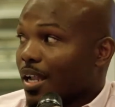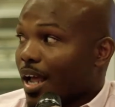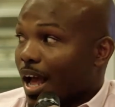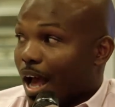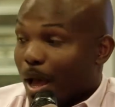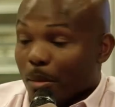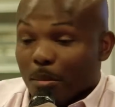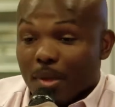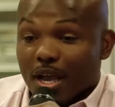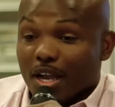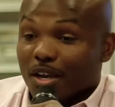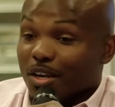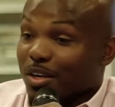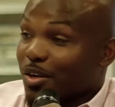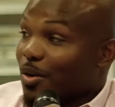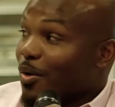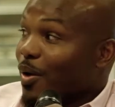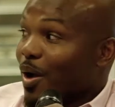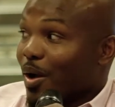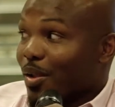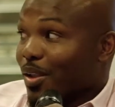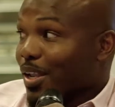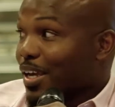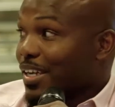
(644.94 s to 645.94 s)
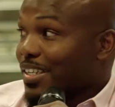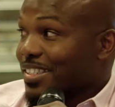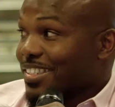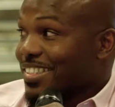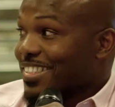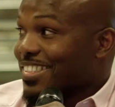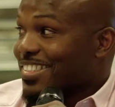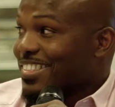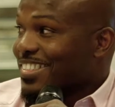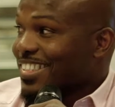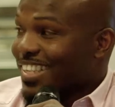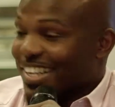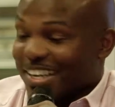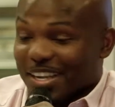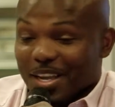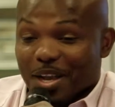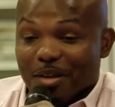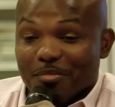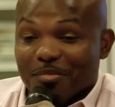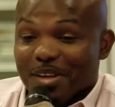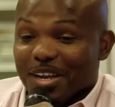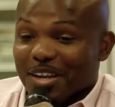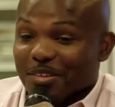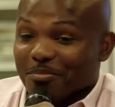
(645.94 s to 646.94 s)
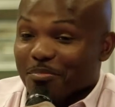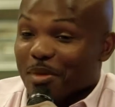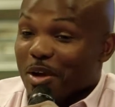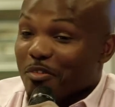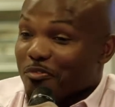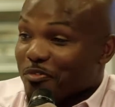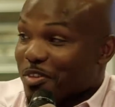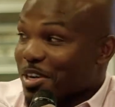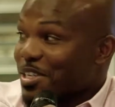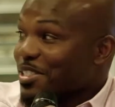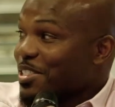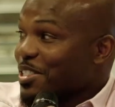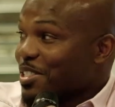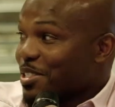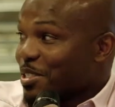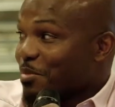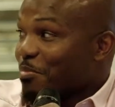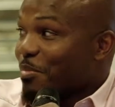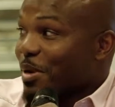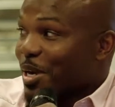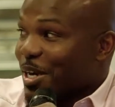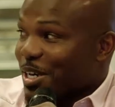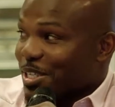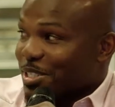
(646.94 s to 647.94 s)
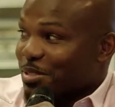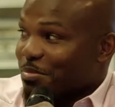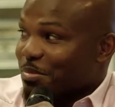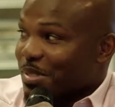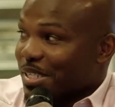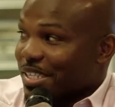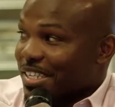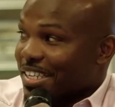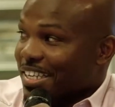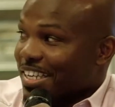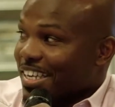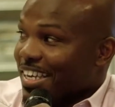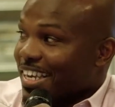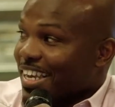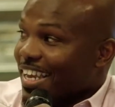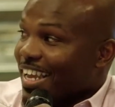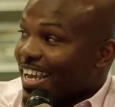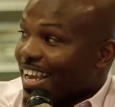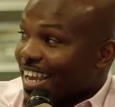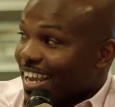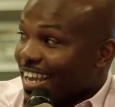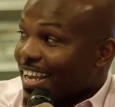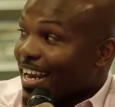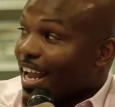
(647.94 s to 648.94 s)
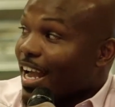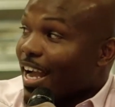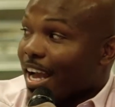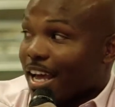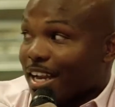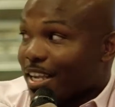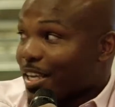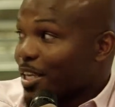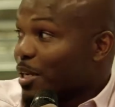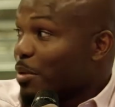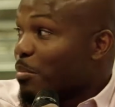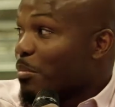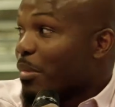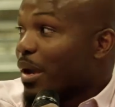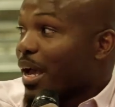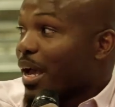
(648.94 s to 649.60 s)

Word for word: I'm not going to go out like this. Like, I'm not, my friend just embarrassed me and I got to get him